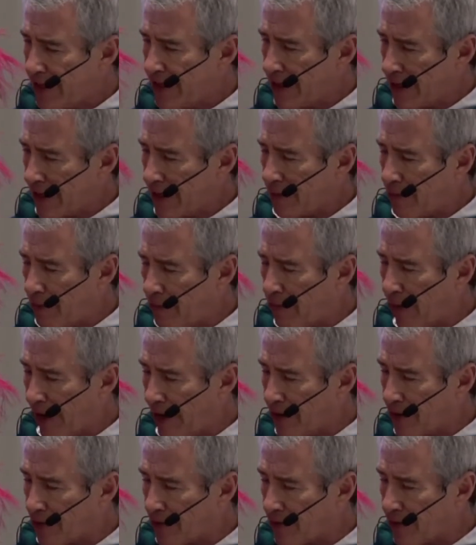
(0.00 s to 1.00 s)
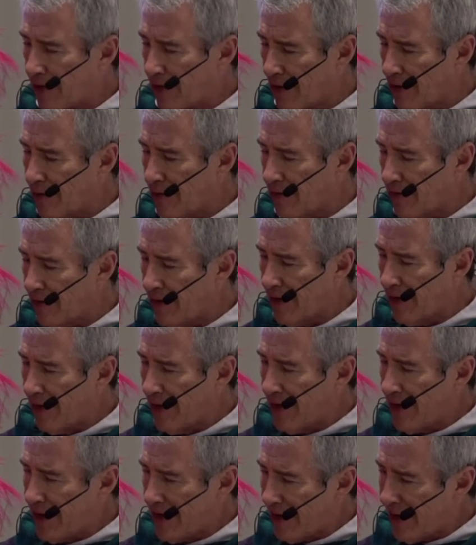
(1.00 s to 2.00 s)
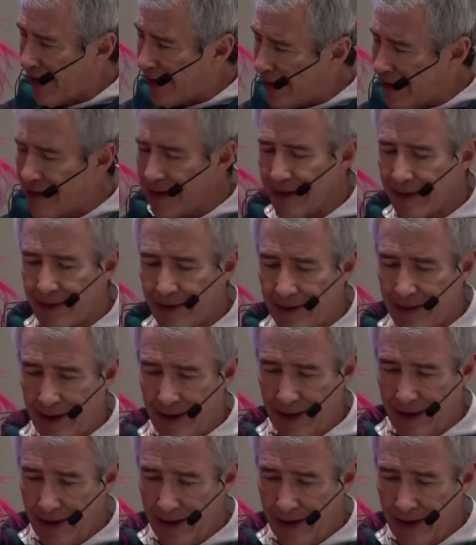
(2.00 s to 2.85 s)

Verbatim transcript: can be by yourself. I get that.